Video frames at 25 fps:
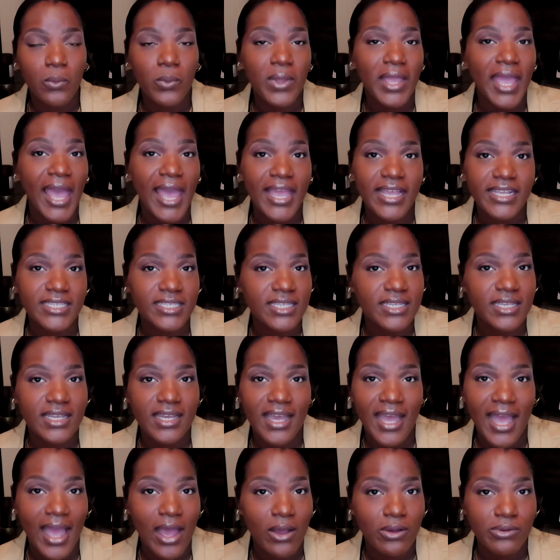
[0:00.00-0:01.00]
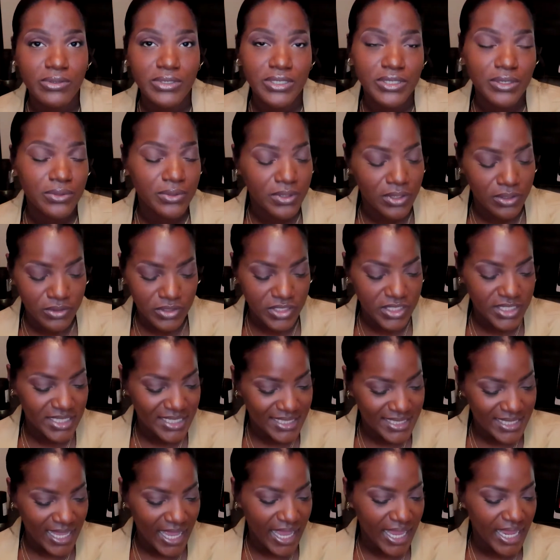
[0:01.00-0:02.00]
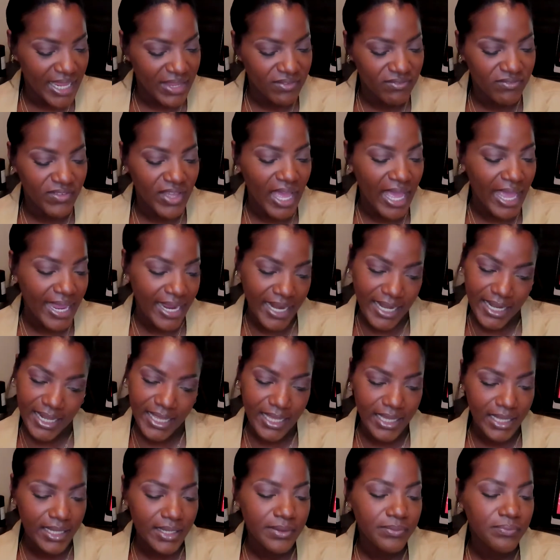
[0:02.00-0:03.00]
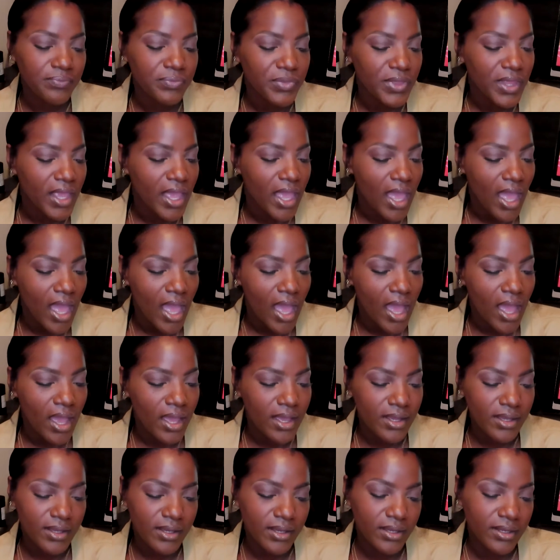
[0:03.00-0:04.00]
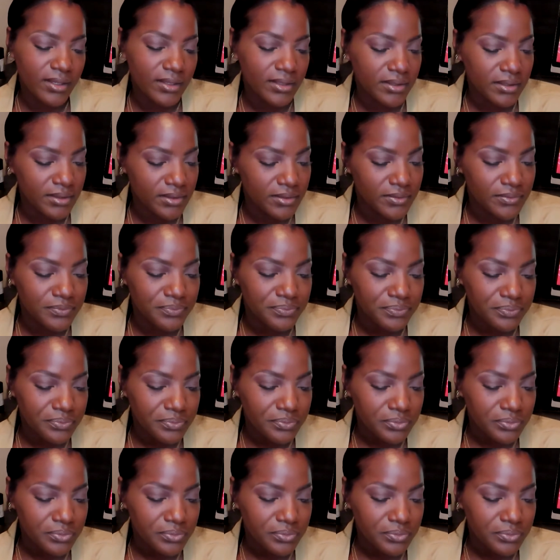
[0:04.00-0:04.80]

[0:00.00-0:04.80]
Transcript: We icing her out, so no, she's not invited. I